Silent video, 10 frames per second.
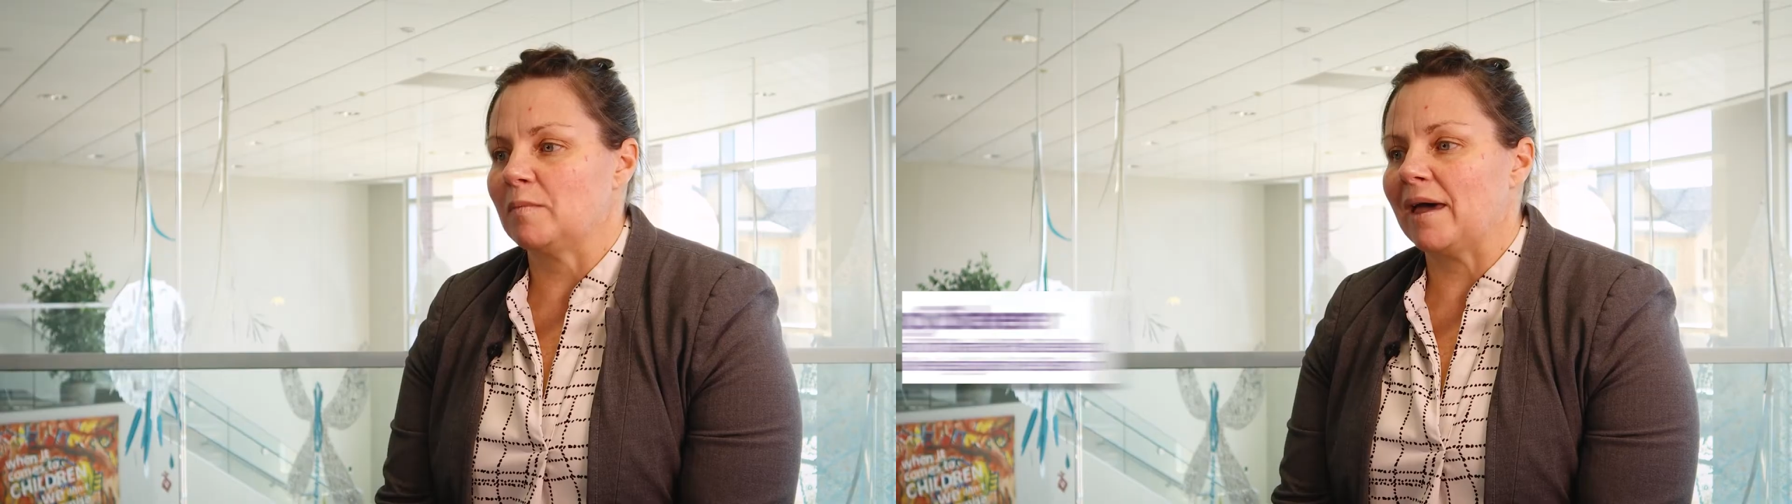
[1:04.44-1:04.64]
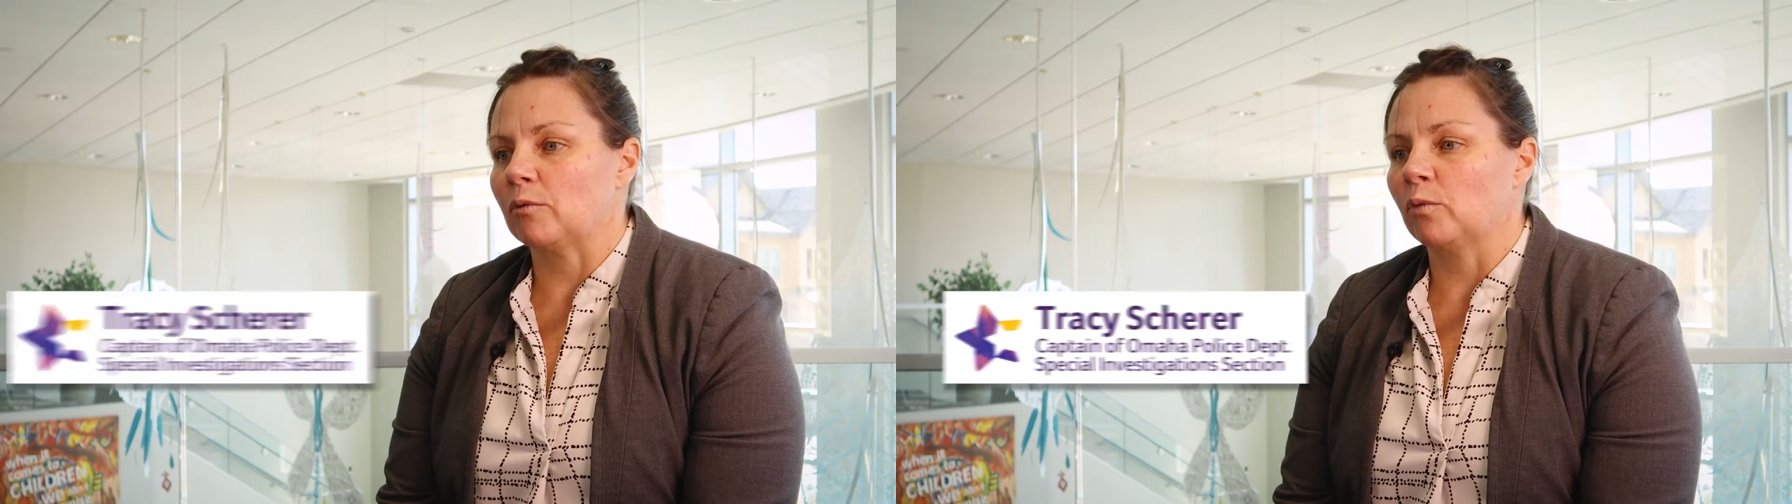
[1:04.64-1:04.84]

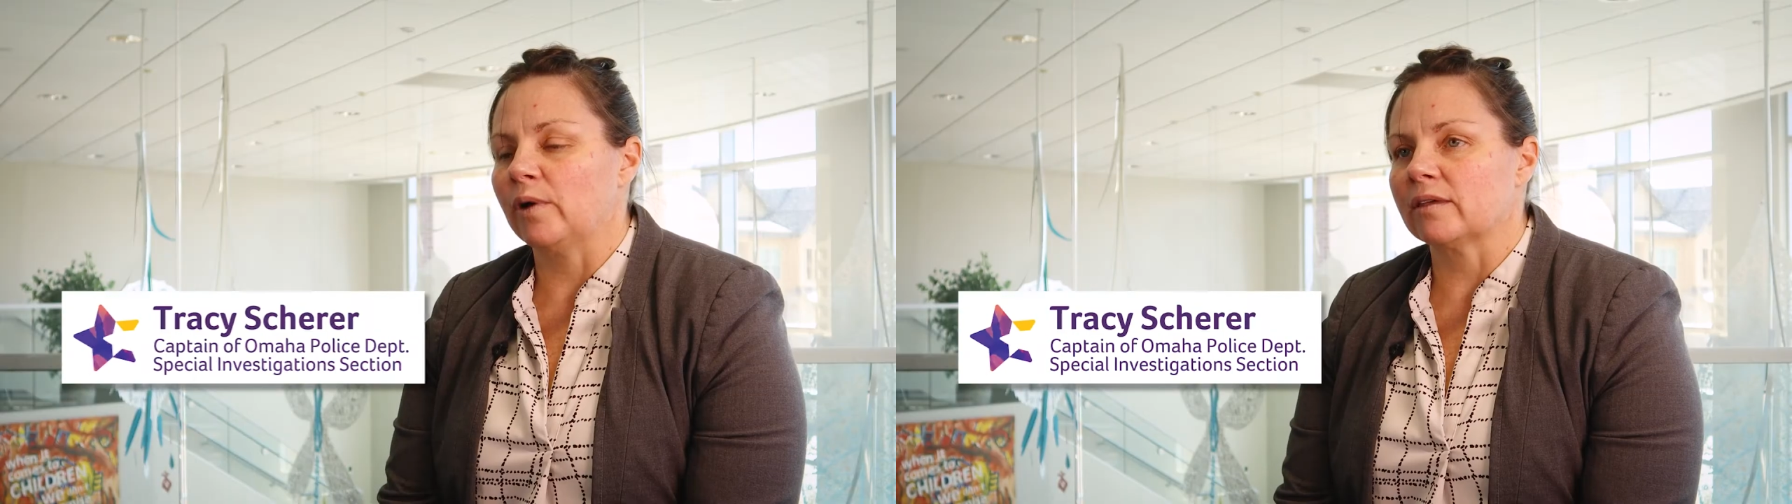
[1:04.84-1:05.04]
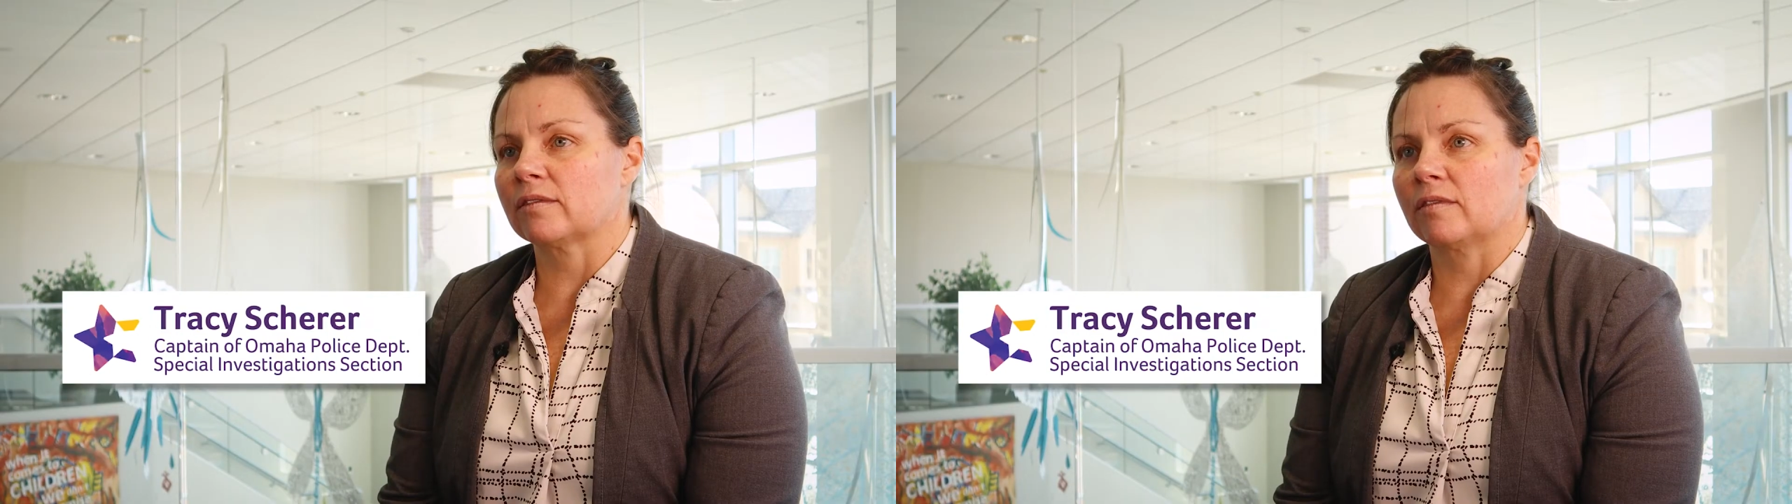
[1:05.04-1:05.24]
met
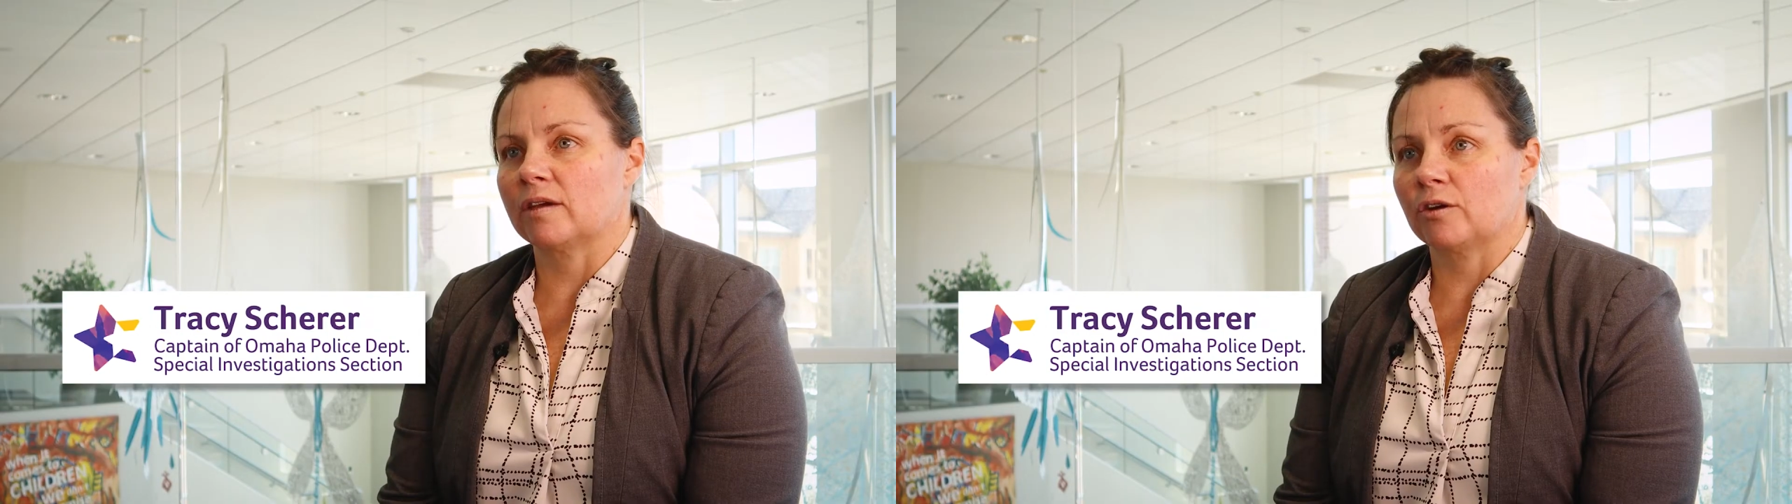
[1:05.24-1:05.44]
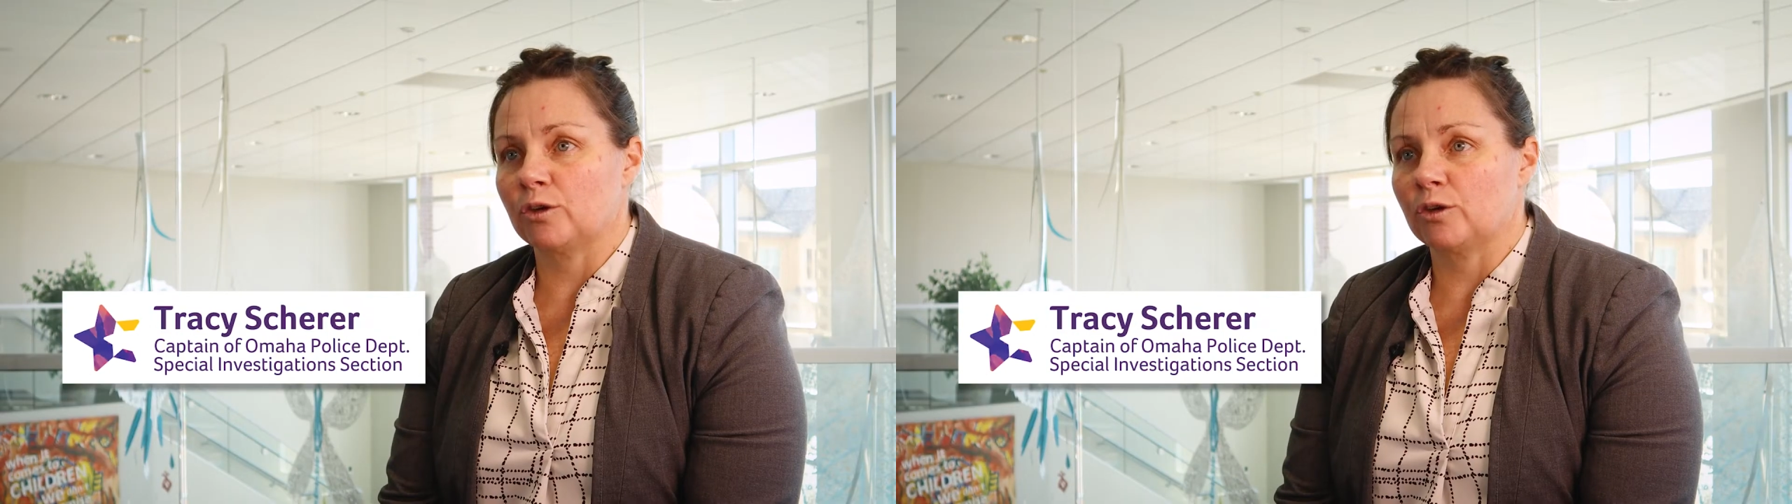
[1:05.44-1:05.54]
with their